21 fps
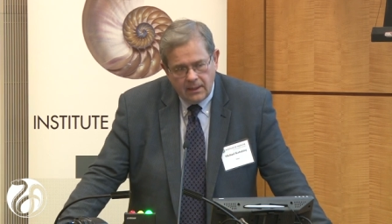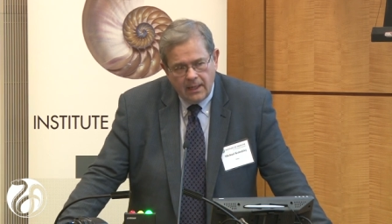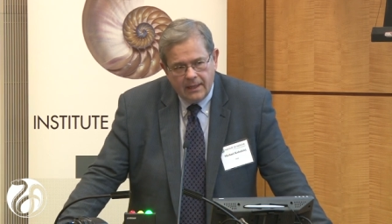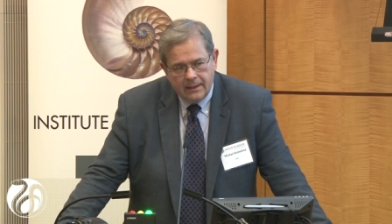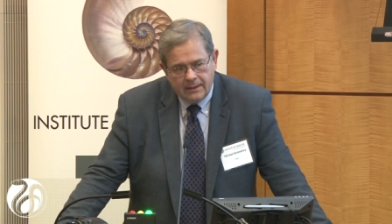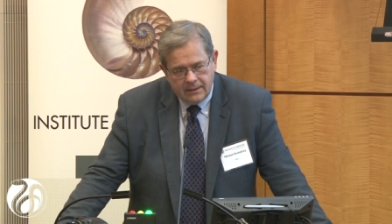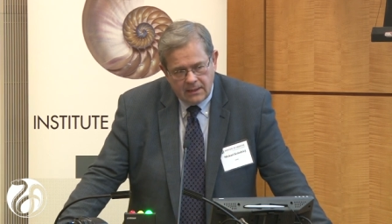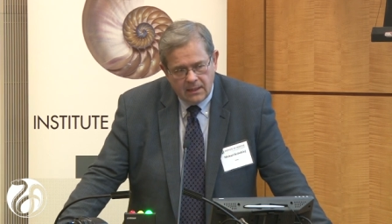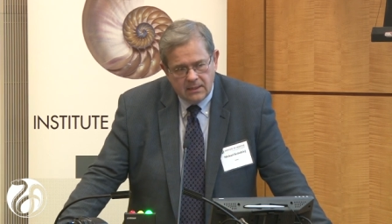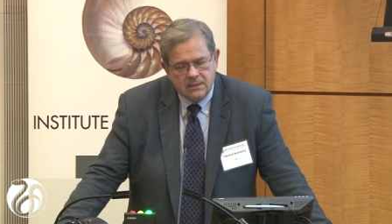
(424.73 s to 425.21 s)

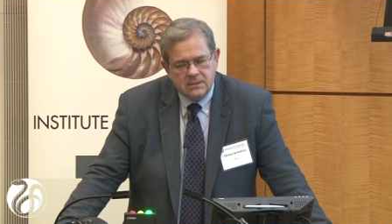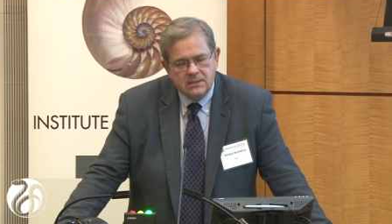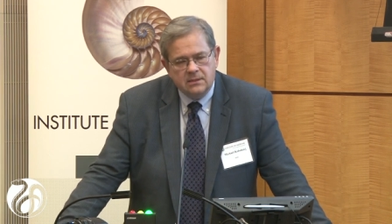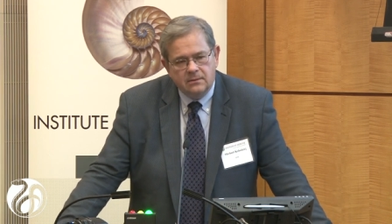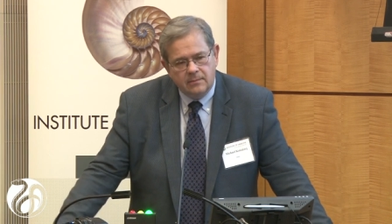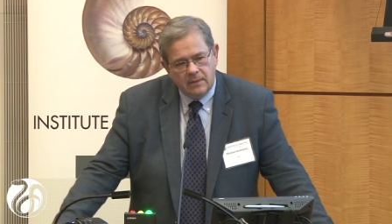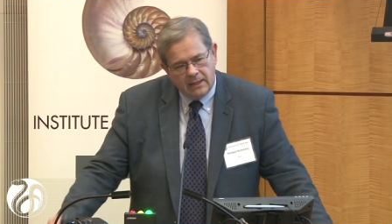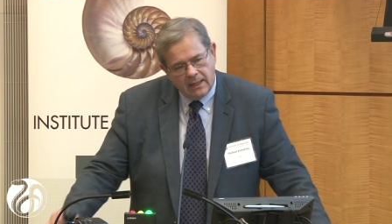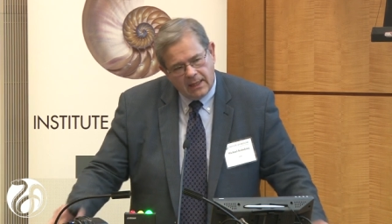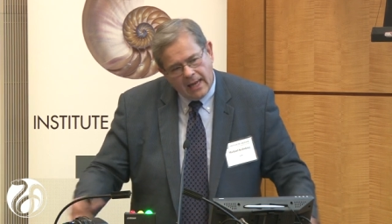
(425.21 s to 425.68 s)
it does some
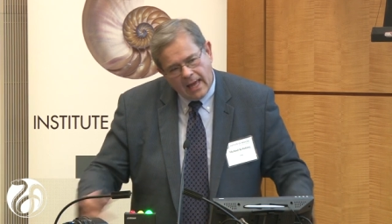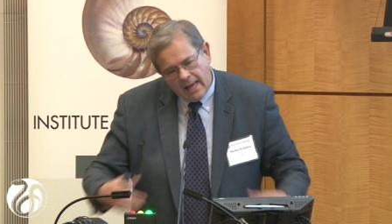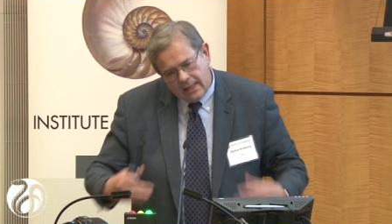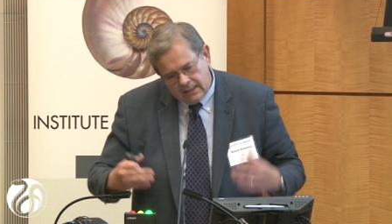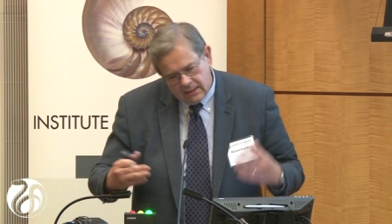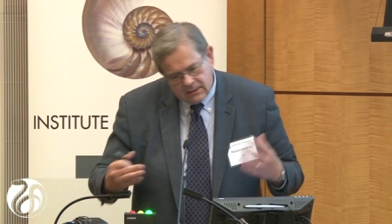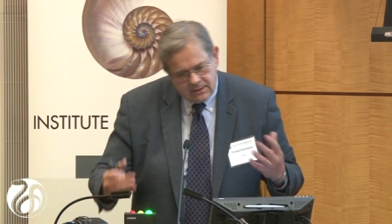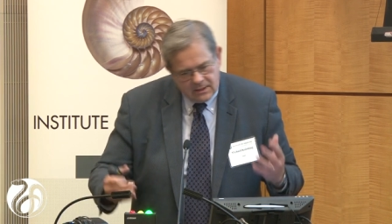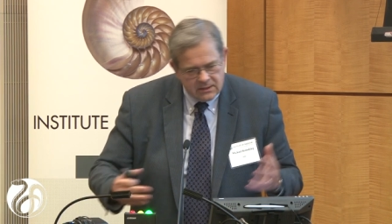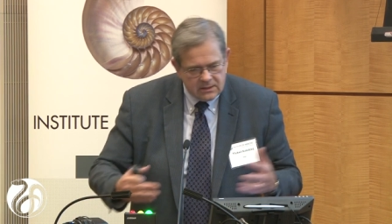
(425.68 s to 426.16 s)

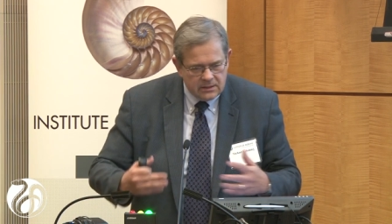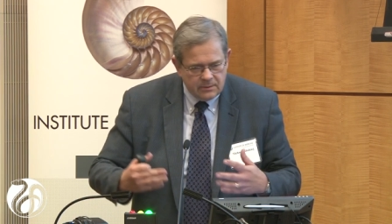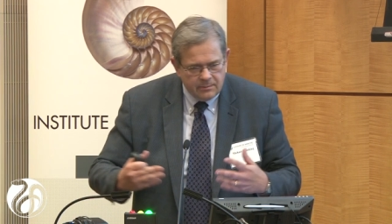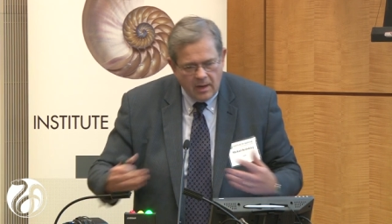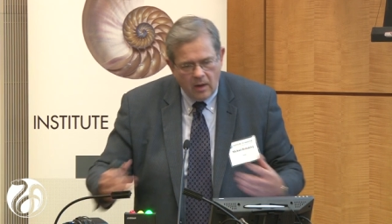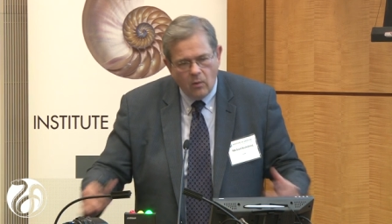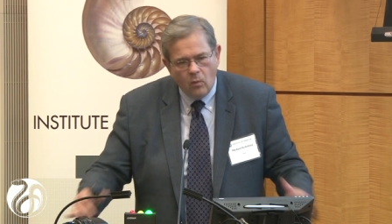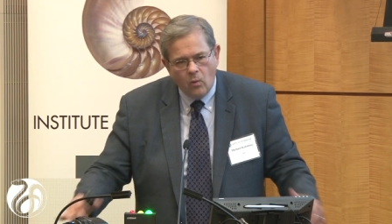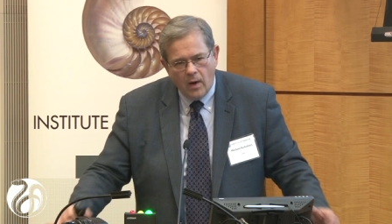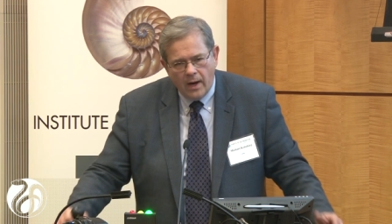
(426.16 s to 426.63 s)
analysis
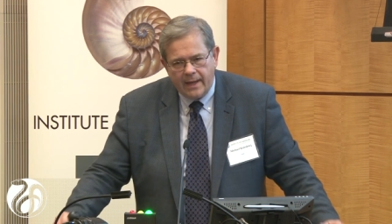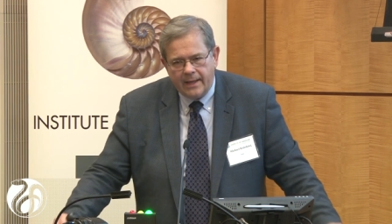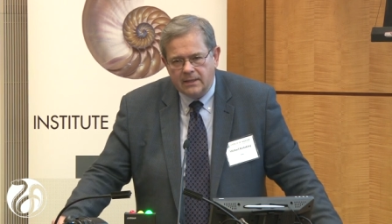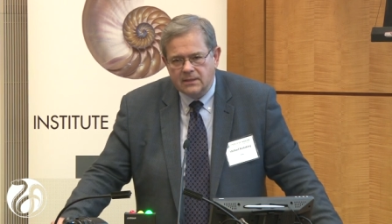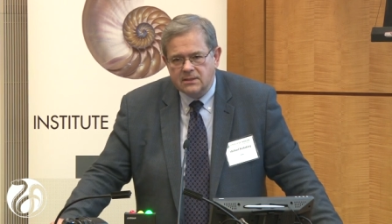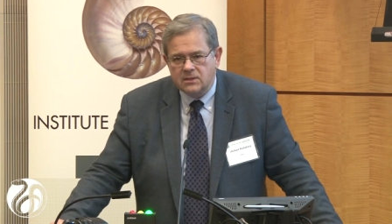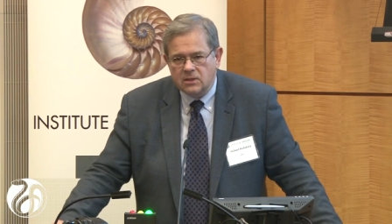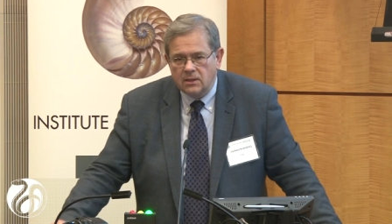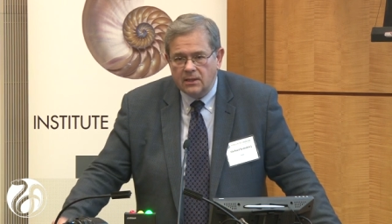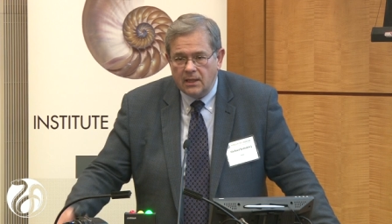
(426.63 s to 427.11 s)
about why
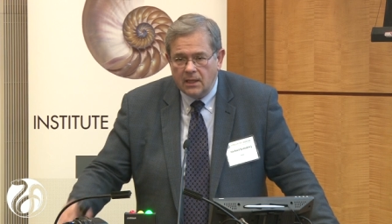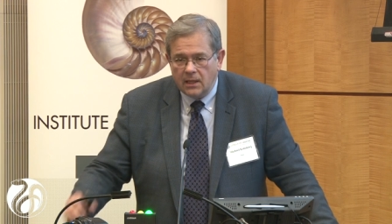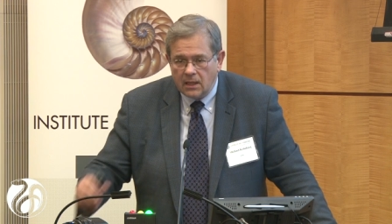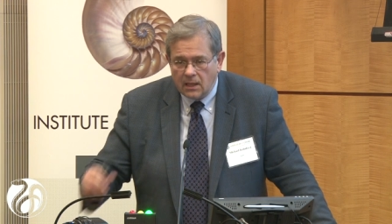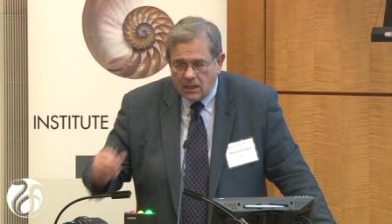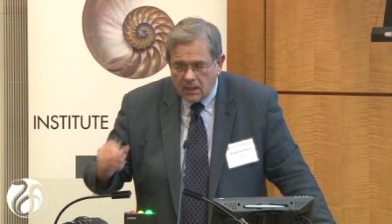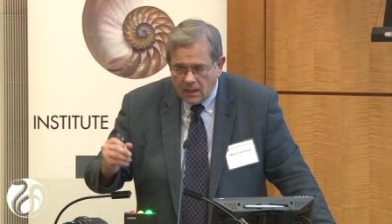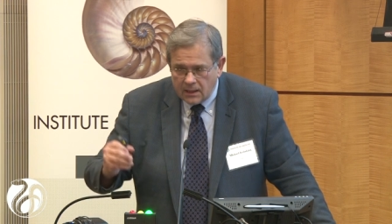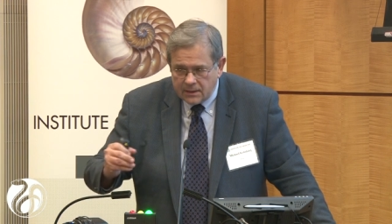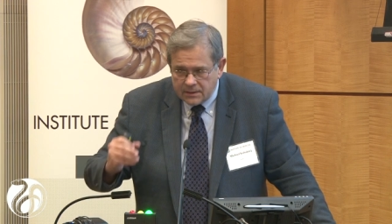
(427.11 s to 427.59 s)
it's going to
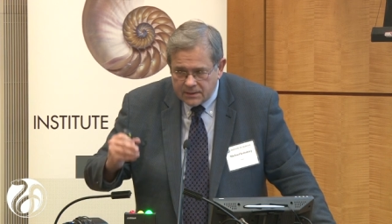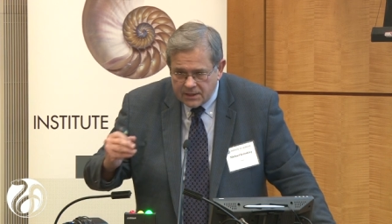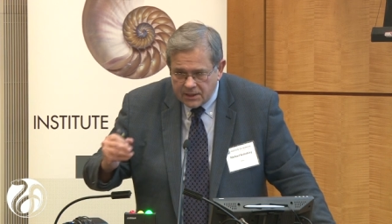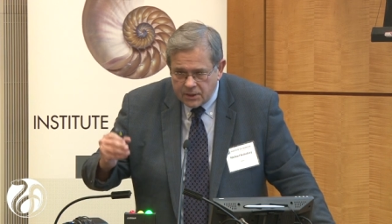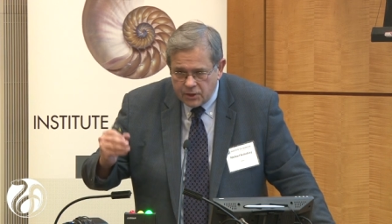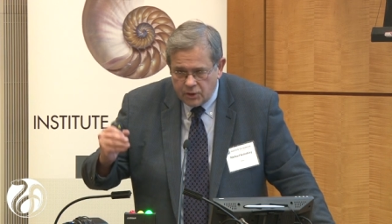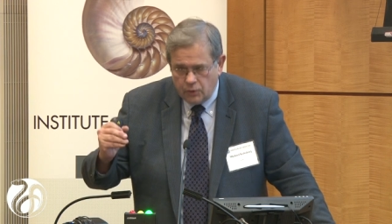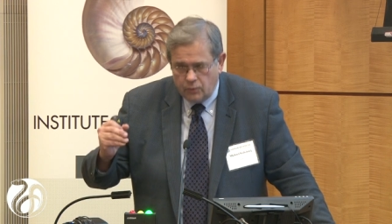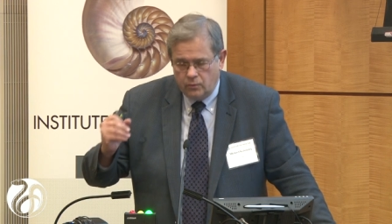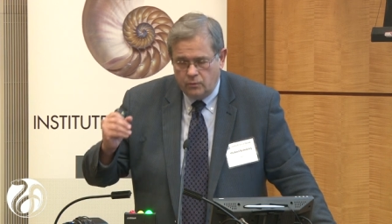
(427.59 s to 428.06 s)

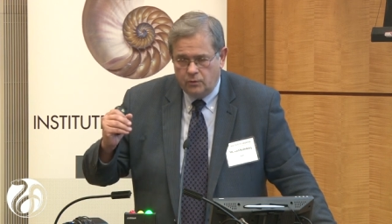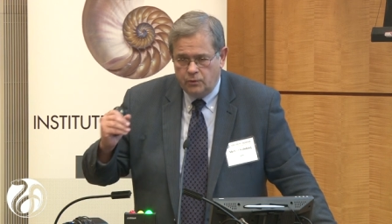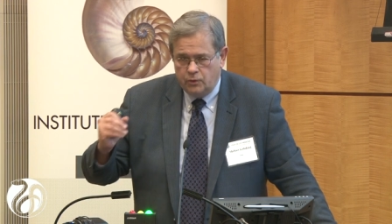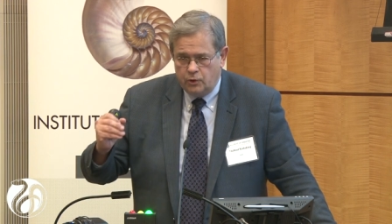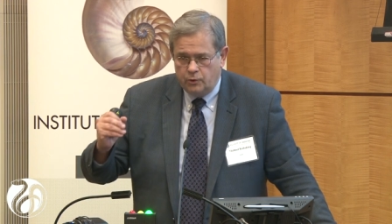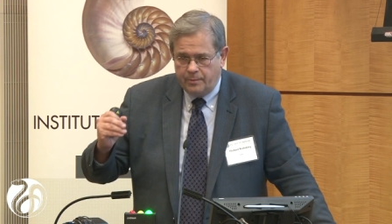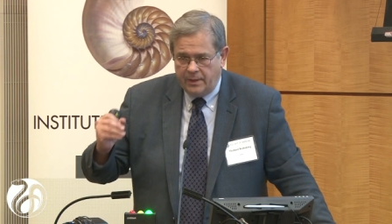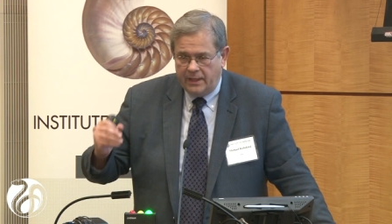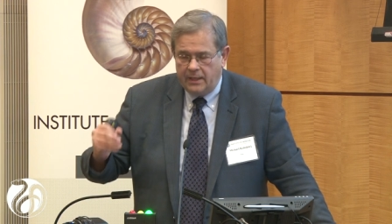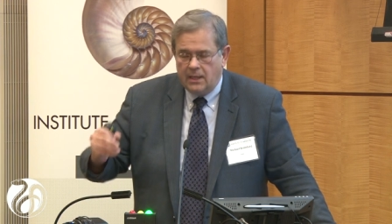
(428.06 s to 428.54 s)
continue to
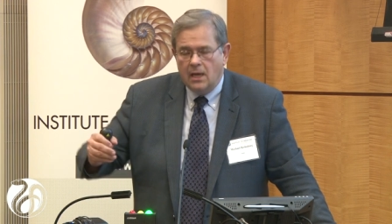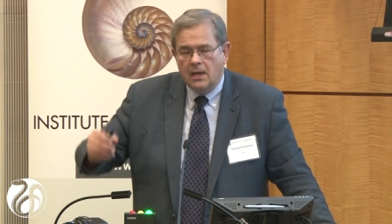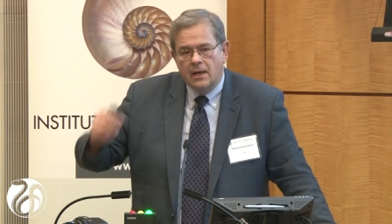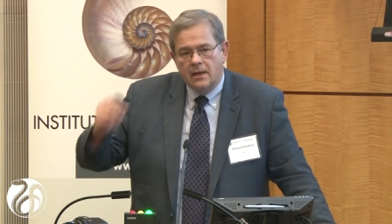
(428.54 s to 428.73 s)
be.